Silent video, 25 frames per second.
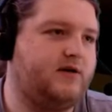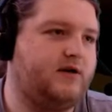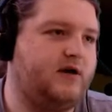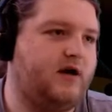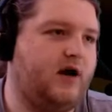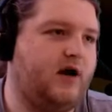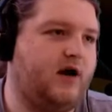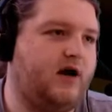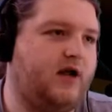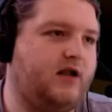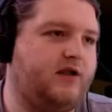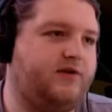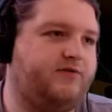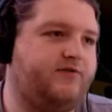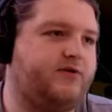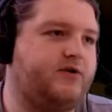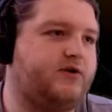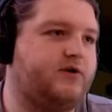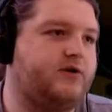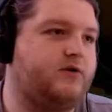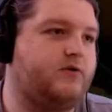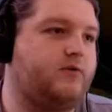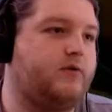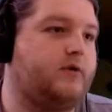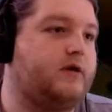Oliver
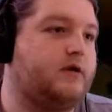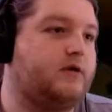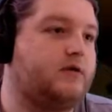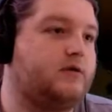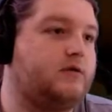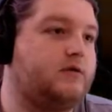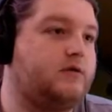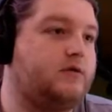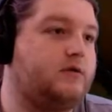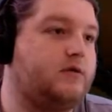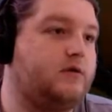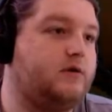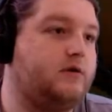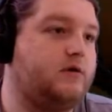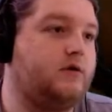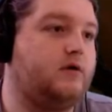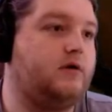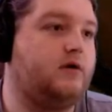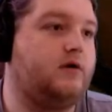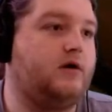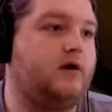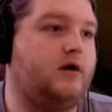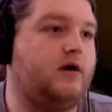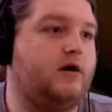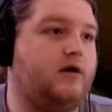Twist.
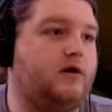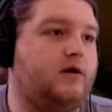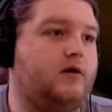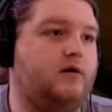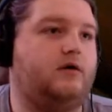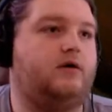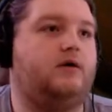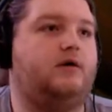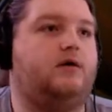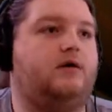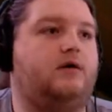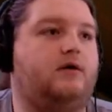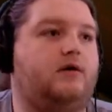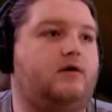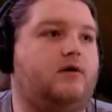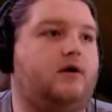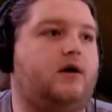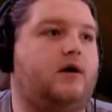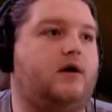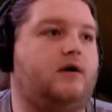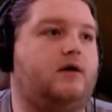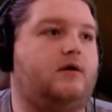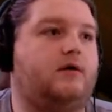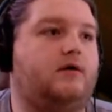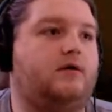
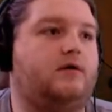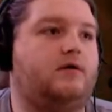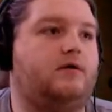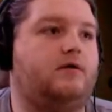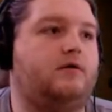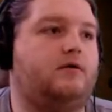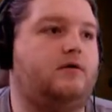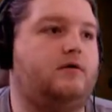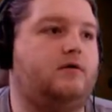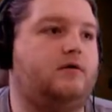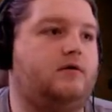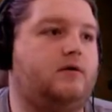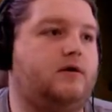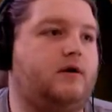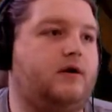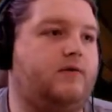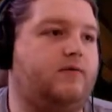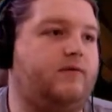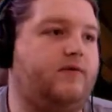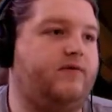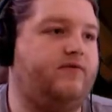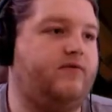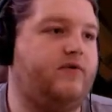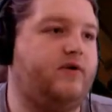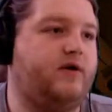Okay. Can
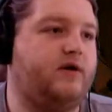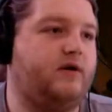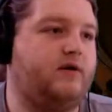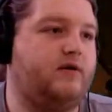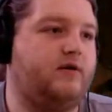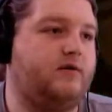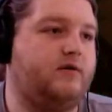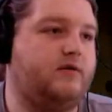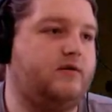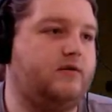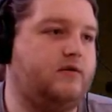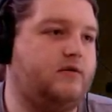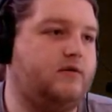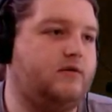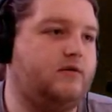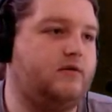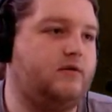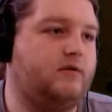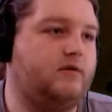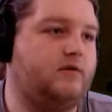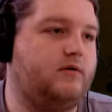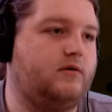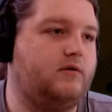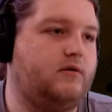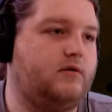we freaking...
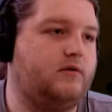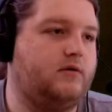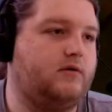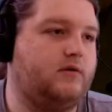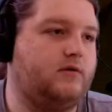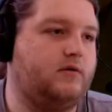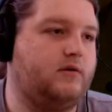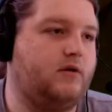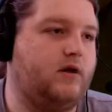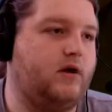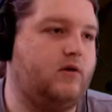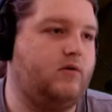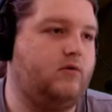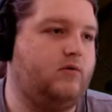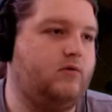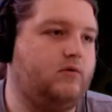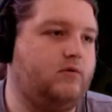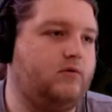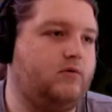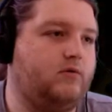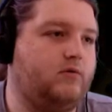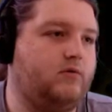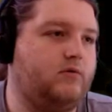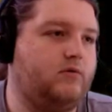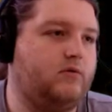Hello?
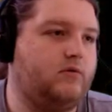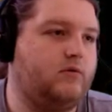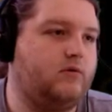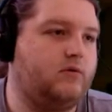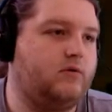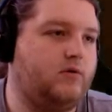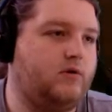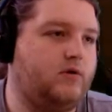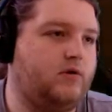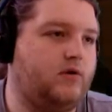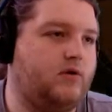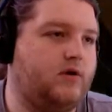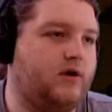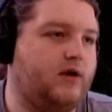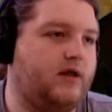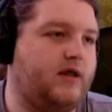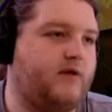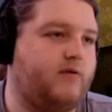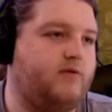Okay, that